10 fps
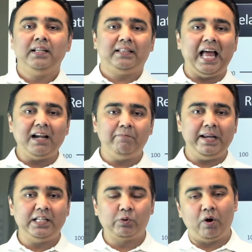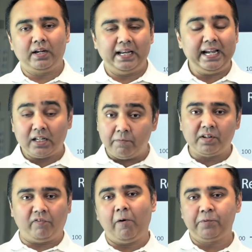That means what? In terms
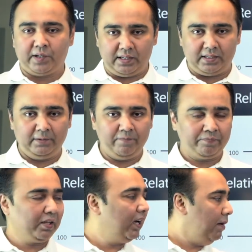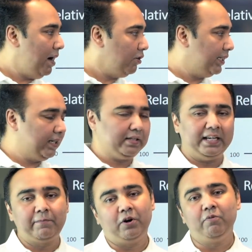of options, above
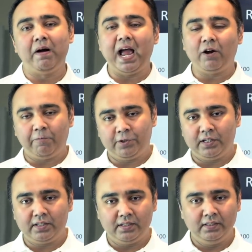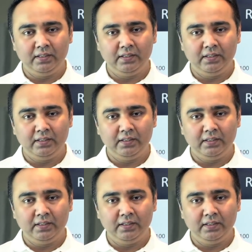60, I'm going to buy options.